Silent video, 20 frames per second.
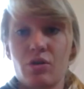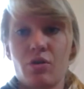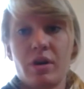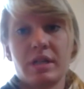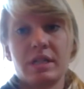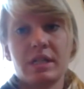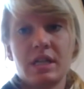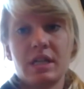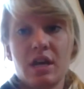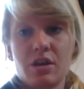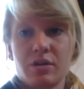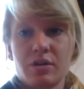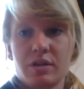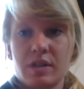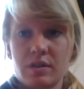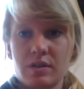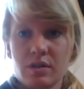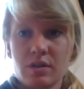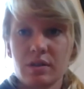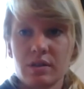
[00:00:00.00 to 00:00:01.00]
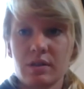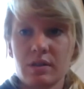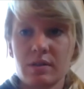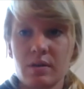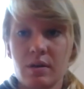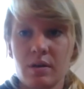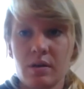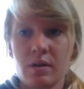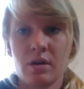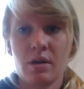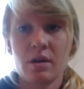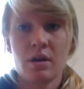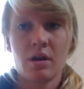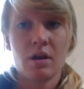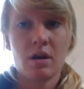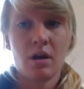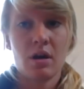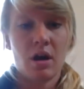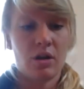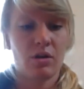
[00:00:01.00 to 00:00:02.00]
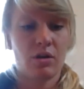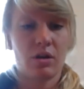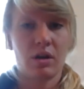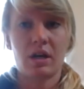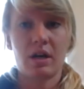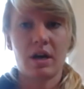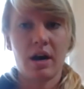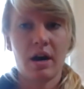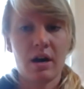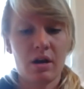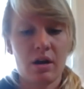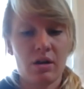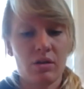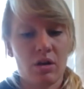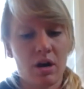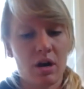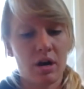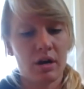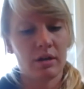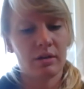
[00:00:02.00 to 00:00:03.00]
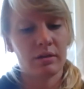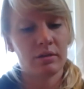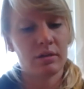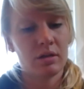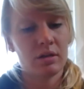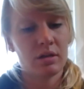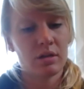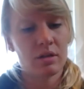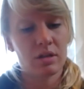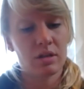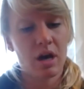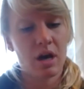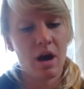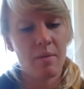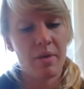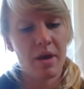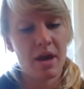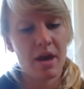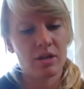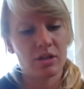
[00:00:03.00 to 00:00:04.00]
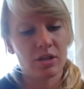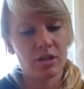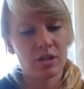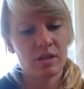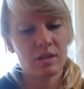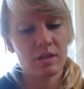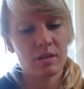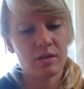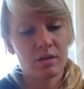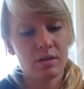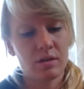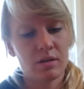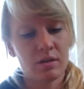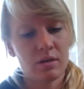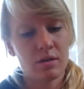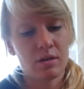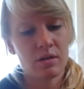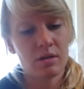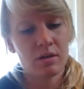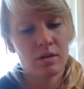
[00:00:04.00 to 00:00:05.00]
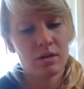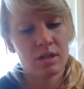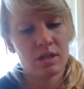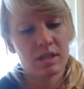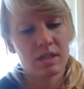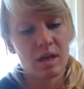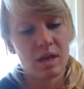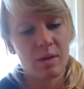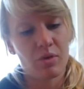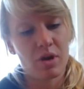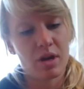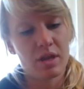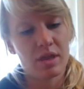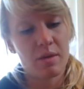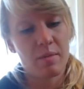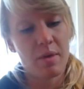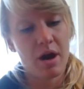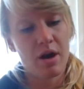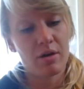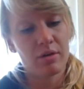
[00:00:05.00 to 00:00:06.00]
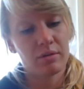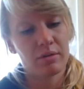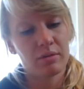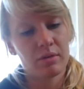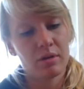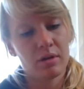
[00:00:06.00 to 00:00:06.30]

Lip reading: going to take your scissors, and you're going to cut along the top pages to separate them out.